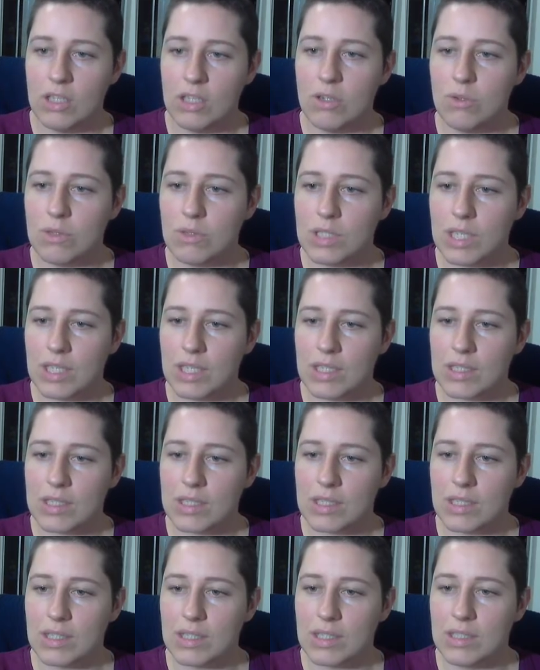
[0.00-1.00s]

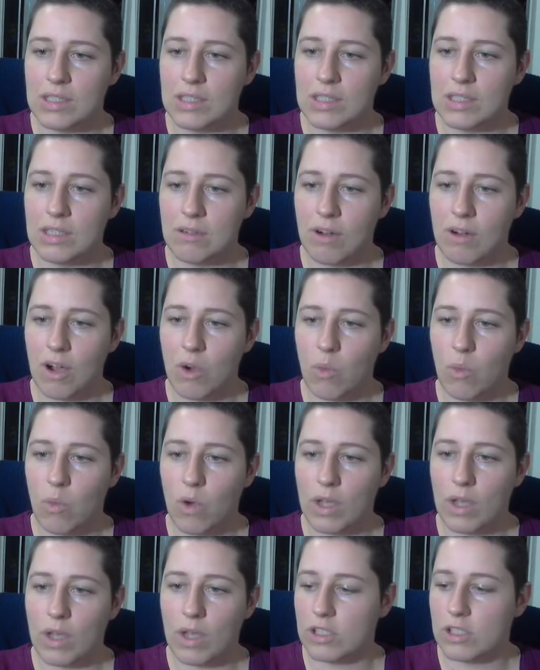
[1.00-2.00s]
uses 0,
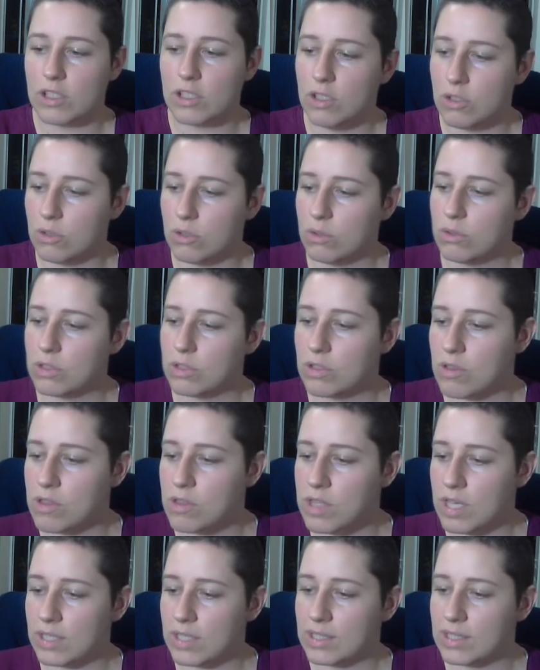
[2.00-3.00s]
1, 2.
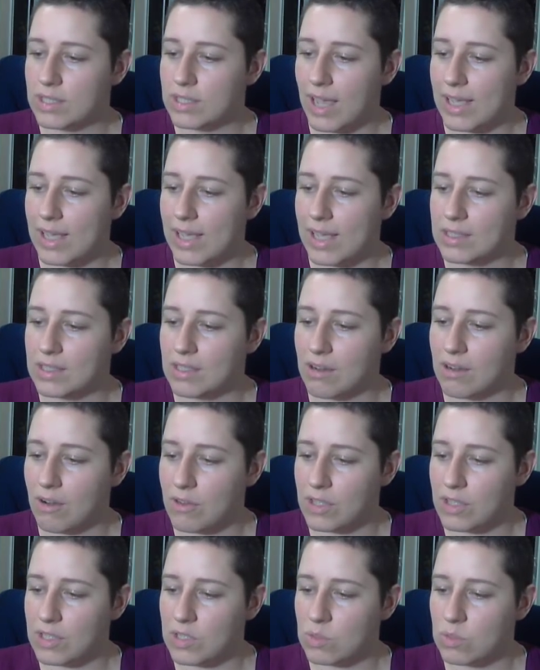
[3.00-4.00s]
So this guy is
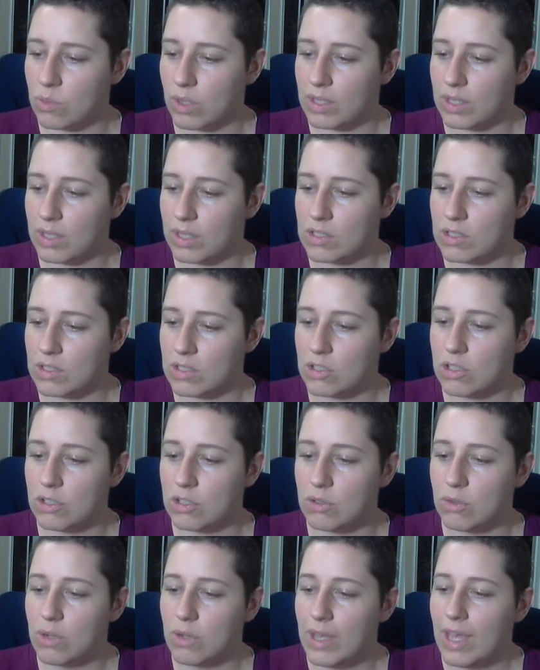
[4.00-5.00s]
0, this is 1, this is
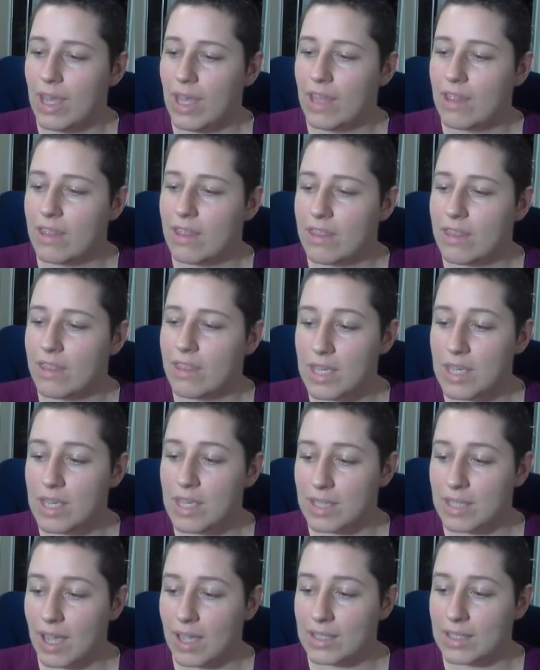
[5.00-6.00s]
2.
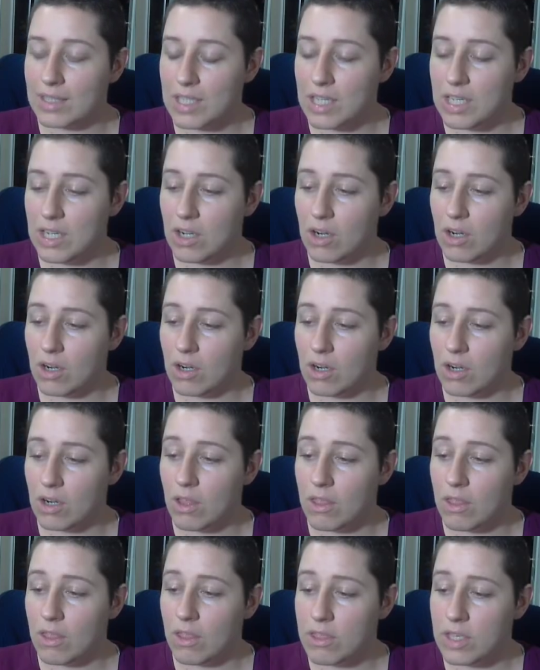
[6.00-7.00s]
These guys
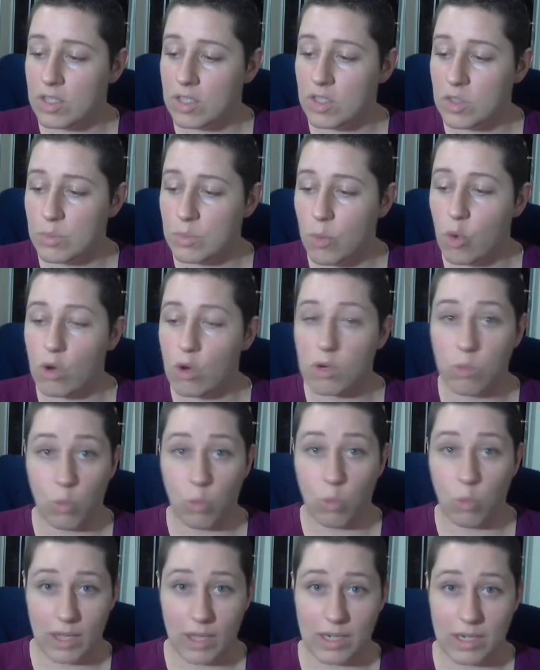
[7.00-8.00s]
here, this is
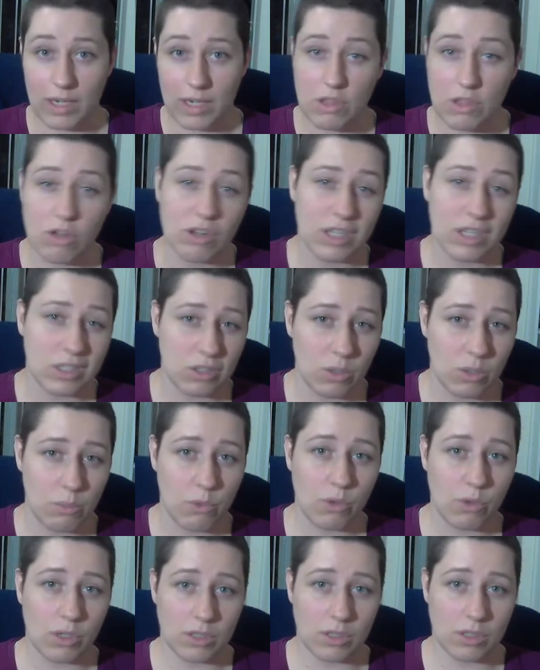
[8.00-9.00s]
port 1. There is
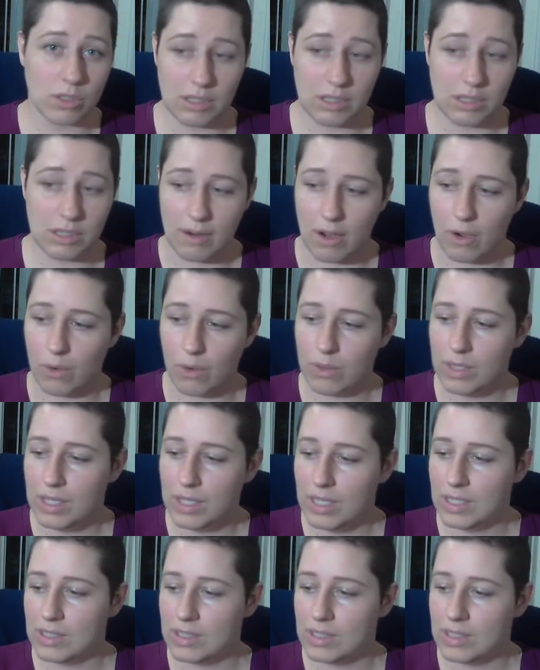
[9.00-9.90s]
no port 0.